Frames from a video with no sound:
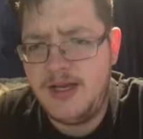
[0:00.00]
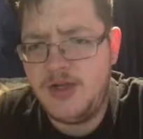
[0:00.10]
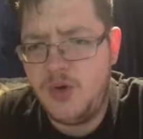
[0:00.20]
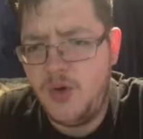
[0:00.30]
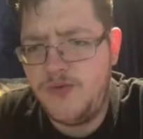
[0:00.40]

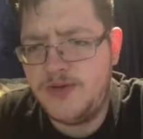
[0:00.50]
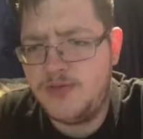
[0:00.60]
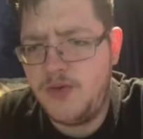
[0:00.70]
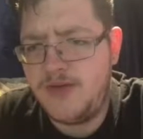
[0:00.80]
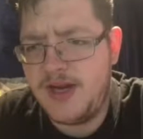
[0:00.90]

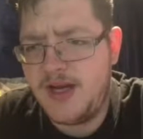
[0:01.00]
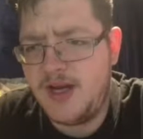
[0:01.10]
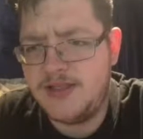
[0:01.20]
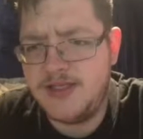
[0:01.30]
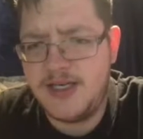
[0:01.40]
endorphins moving again.
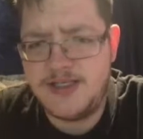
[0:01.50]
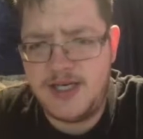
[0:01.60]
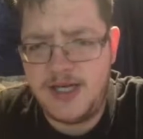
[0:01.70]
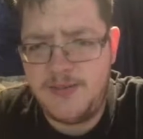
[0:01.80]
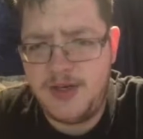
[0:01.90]
I suggest
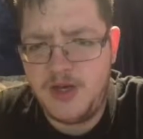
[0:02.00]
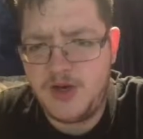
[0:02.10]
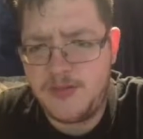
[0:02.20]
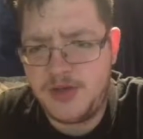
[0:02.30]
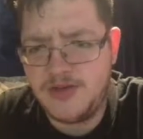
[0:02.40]
DDP
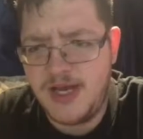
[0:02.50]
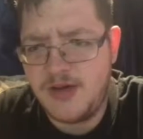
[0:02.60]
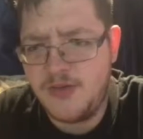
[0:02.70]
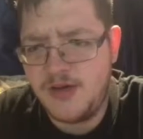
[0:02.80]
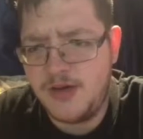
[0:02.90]
yoga because
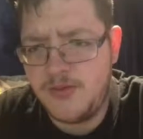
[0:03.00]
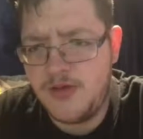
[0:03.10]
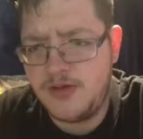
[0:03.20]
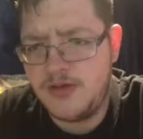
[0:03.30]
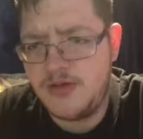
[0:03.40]
anyone in the
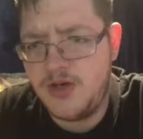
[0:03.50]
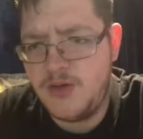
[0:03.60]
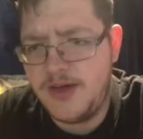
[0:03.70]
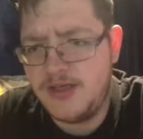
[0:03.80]
world can do